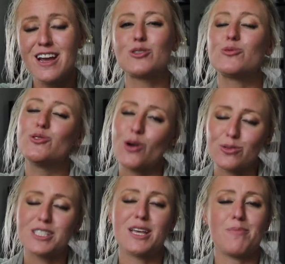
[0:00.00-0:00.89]
So
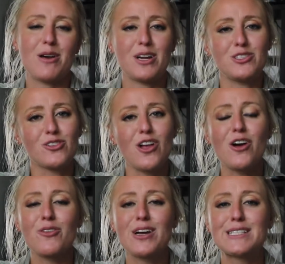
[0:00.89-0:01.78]
don't skip out on your
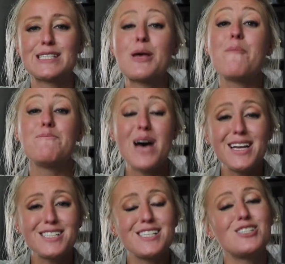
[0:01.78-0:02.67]
long runs,
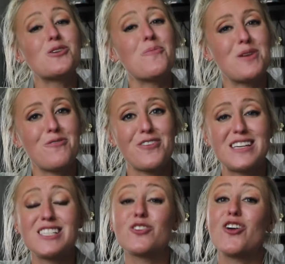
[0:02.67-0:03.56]
but don't be
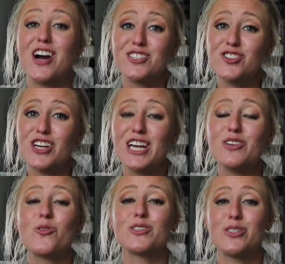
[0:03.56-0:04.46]
afraid to
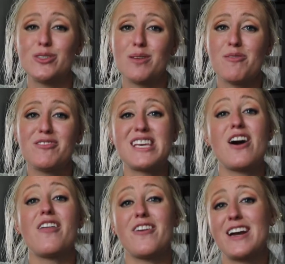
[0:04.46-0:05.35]
cross-train or do some of the
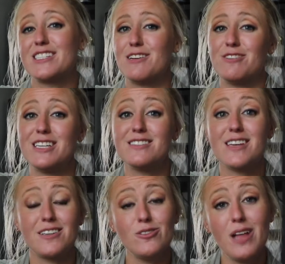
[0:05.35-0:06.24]
other activities
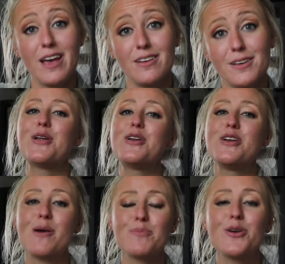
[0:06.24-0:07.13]
that you like.
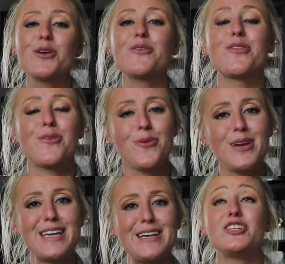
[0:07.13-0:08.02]
Number
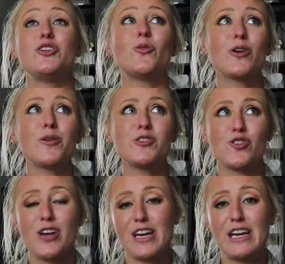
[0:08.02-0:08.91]
3, you're
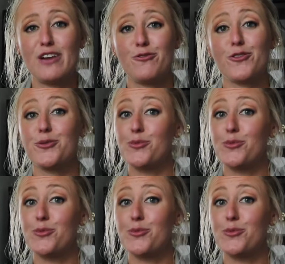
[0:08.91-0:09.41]
training for